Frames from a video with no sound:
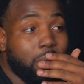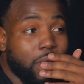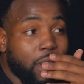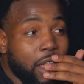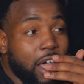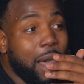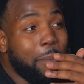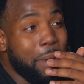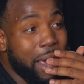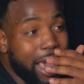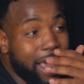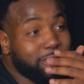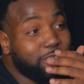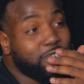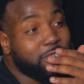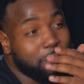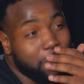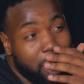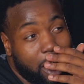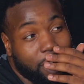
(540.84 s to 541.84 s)
I'm gonna ask you
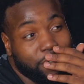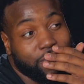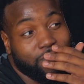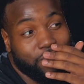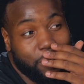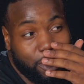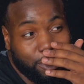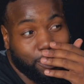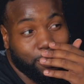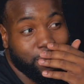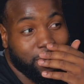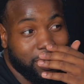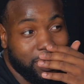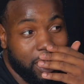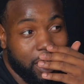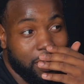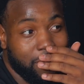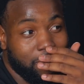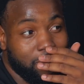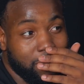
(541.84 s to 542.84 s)
some controversial
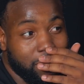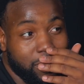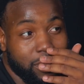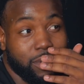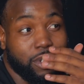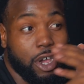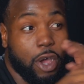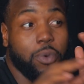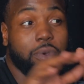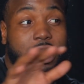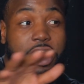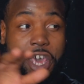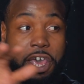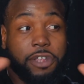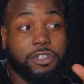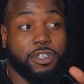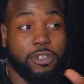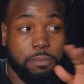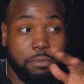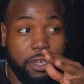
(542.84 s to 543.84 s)
stuff. Don't
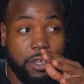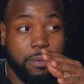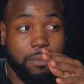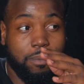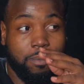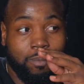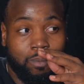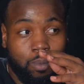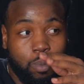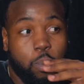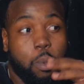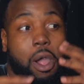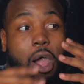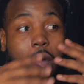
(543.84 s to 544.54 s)
cancel me. Okay.